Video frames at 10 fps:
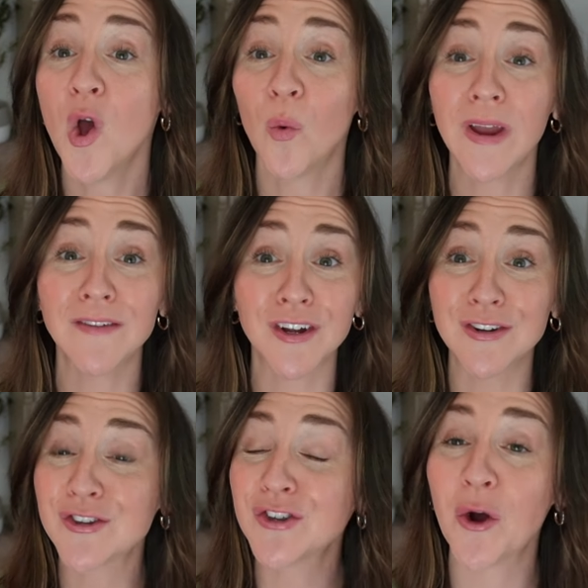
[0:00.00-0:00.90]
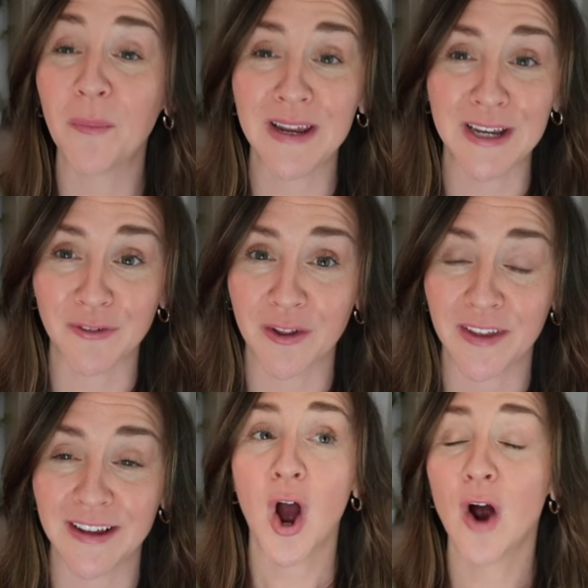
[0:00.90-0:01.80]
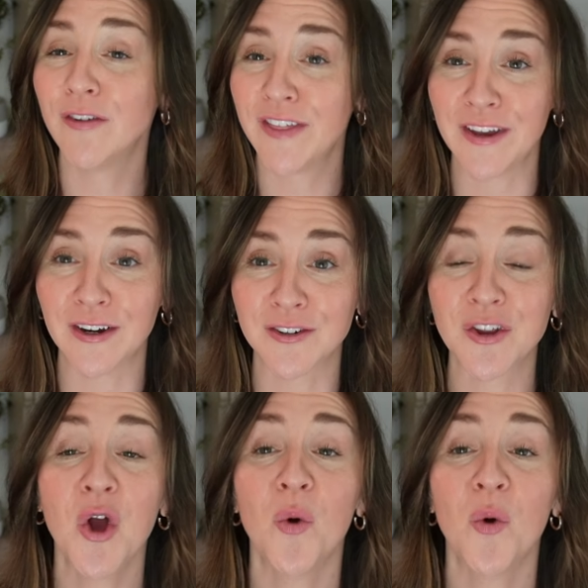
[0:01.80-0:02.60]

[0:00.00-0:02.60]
We have done so many different things over the years.